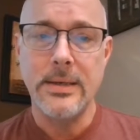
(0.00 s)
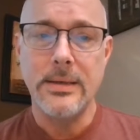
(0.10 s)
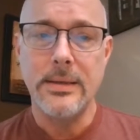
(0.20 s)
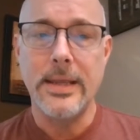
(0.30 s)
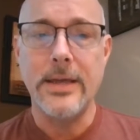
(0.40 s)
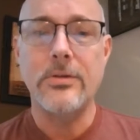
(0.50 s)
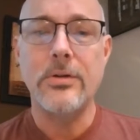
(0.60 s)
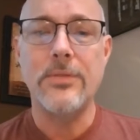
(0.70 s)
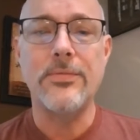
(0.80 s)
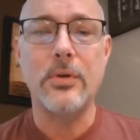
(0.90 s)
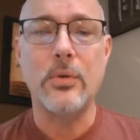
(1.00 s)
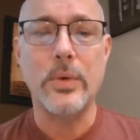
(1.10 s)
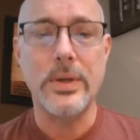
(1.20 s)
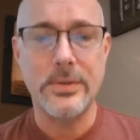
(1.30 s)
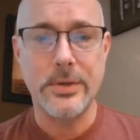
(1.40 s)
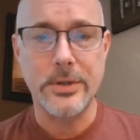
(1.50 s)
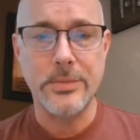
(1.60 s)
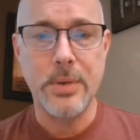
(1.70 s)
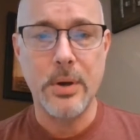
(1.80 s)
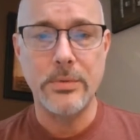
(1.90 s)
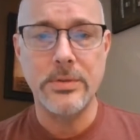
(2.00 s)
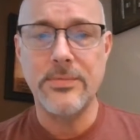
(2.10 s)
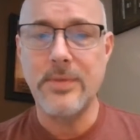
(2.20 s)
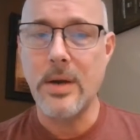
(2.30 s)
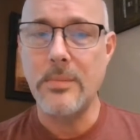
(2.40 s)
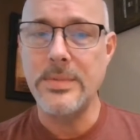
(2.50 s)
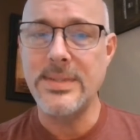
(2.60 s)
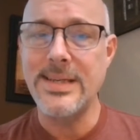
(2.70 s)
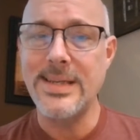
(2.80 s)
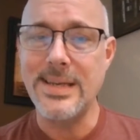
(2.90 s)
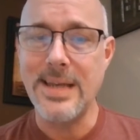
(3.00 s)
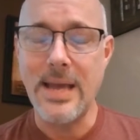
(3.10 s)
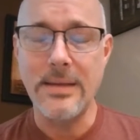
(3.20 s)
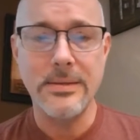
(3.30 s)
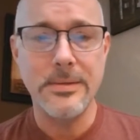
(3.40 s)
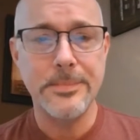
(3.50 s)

Link to the full research post from ZDNet.